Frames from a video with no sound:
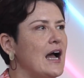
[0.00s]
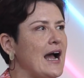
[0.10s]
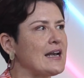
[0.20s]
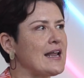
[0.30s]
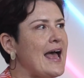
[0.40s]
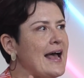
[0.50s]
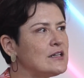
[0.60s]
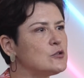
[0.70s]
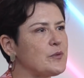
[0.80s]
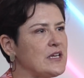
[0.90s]
and
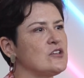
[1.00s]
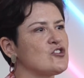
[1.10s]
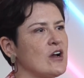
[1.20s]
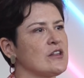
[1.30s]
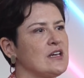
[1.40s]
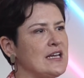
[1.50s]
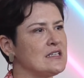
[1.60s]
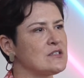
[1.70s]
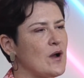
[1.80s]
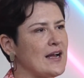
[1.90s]
help each other
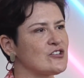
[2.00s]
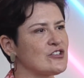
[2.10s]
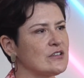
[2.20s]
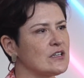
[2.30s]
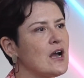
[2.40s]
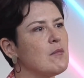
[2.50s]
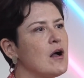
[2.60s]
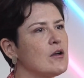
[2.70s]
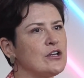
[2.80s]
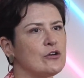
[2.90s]
into action, come
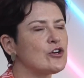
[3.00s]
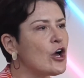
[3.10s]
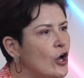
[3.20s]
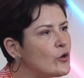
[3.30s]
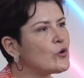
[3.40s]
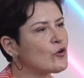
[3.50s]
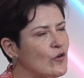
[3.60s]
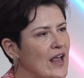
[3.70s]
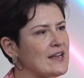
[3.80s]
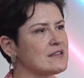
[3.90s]
up, you know,
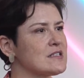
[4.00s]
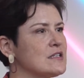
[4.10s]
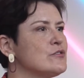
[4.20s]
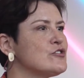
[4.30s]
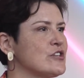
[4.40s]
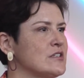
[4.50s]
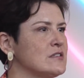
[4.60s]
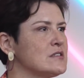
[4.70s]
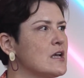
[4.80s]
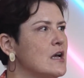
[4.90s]
co-create
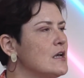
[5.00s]
solutions.